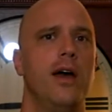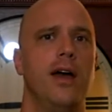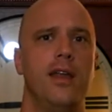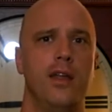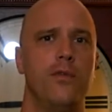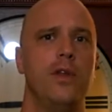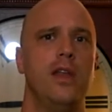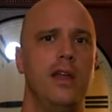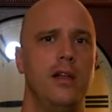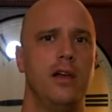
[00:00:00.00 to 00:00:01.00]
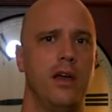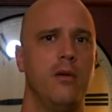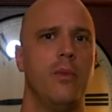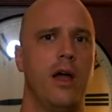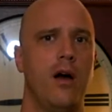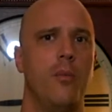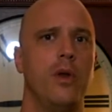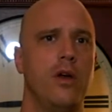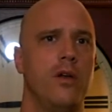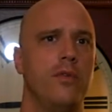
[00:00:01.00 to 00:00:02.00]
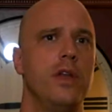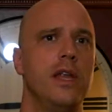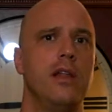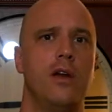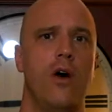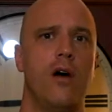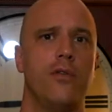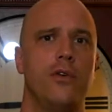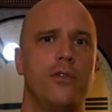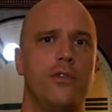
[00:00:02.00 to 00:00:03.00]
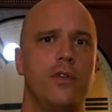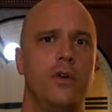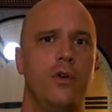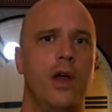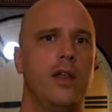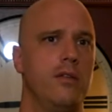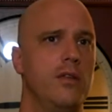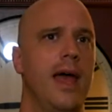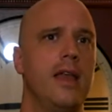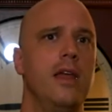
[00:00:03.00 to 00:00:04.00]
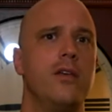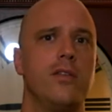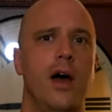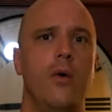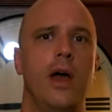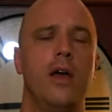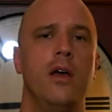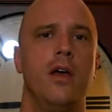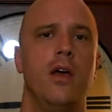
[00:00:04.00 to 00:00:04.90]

And Infinite Healing, my company Infinite Healing, offers great techniques that way.